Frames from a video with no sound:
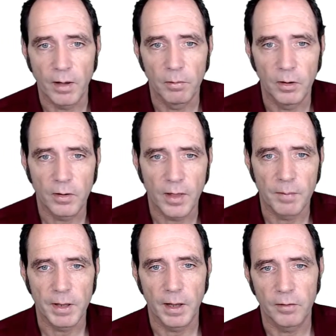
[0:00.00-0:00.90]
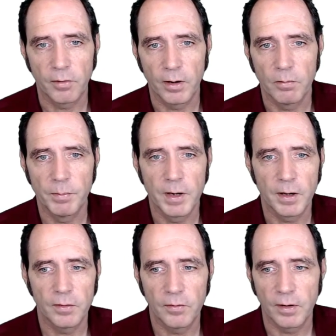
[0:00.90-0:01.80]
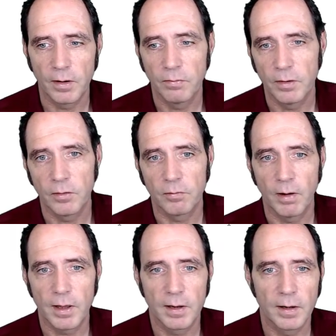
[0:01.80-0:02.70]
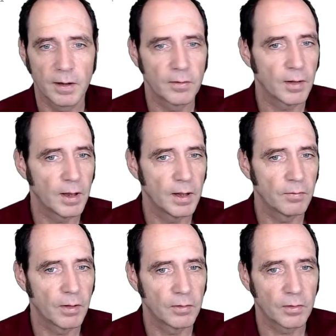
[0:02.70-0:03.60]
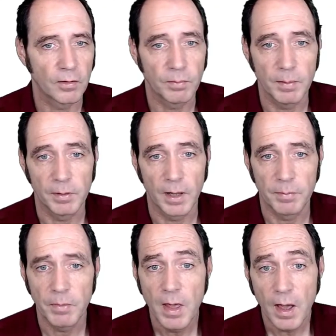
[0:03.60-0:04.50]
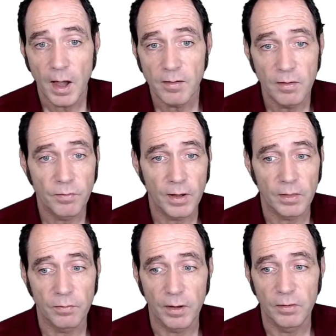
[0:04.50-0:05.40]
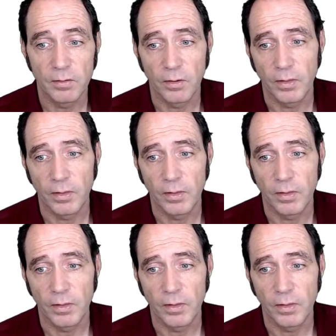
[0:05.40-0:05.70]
We'll look at that a bit later on. It would be nice to know if it does recognize any of those people there, but identifying the faces on